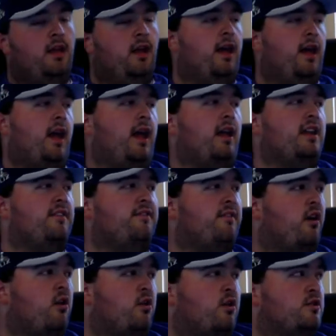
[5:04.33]
And if
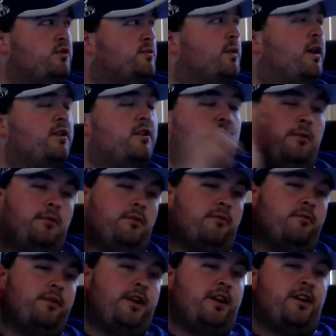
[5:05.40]
all goes well, you
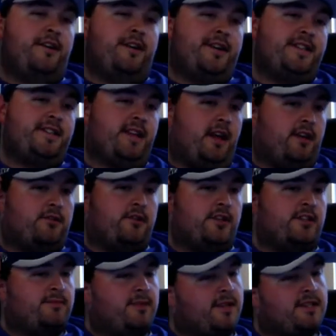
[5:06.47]
reoccurring stand
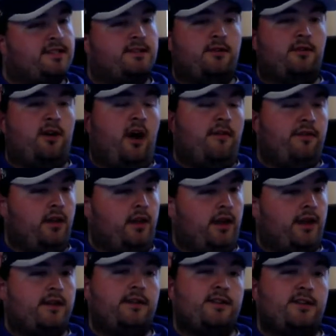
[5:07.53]
triggers make it so off of
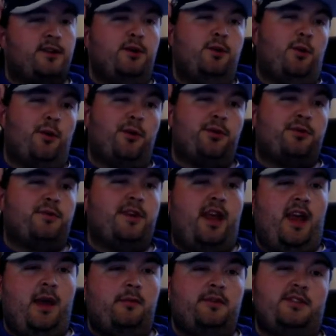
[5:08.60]
like 2 or 3
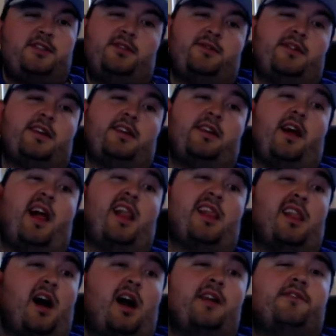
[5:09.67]
damage, you can get a
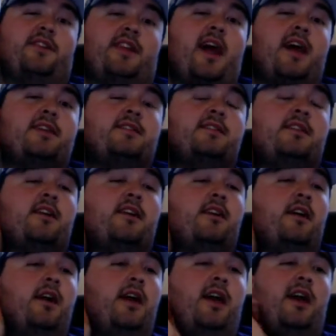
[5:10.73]
lot of attacks in there.
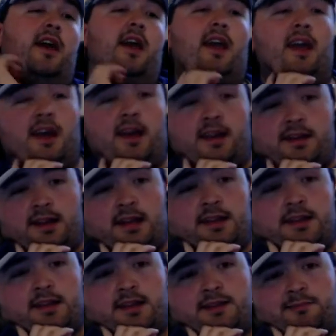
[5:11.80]
And
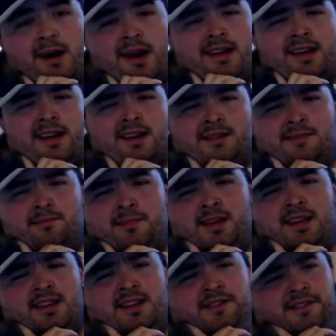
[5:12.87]
my deck
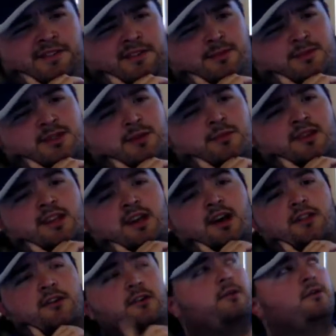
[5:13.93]
being different from some of the
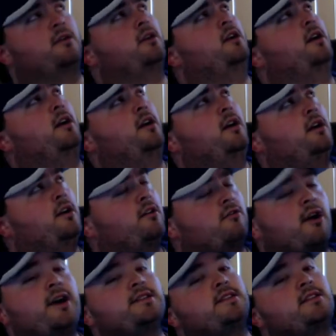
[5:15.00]
other
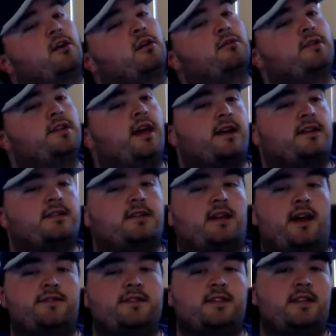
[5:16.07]
Rising Nova decks that
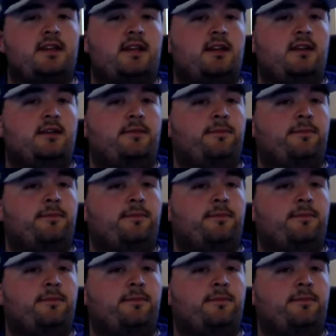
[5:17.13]
I've seen,